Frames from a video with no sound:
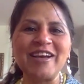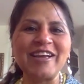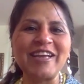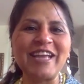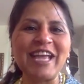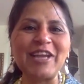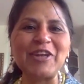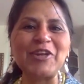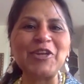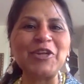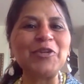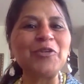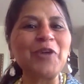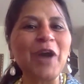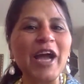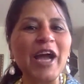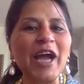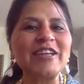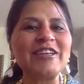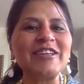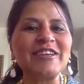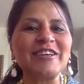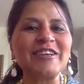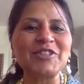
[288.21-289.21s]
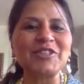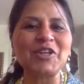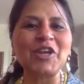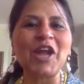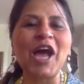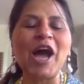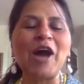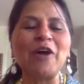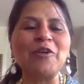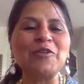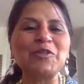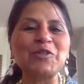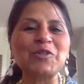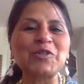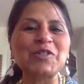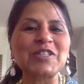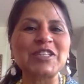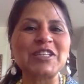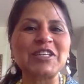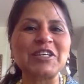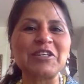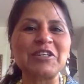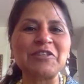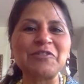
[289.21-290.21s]
get new ideas on how to
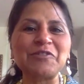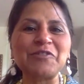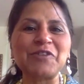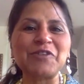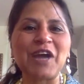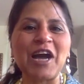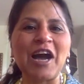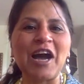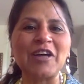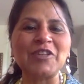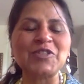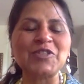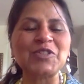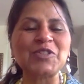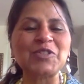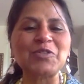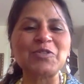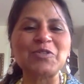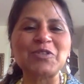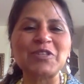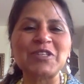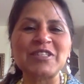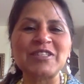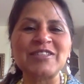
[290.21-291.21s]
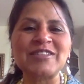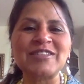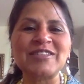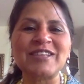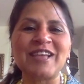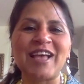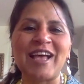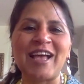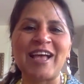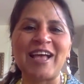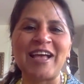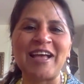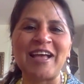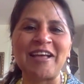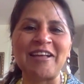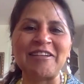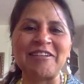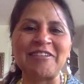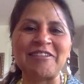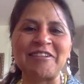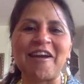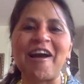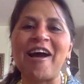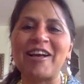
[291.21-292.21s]
serve our students
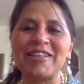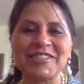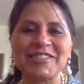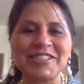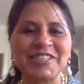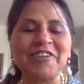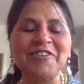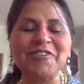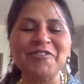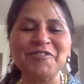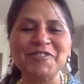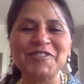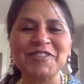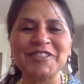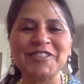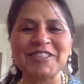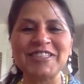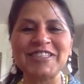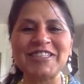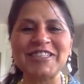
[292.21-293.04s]
and ourselves.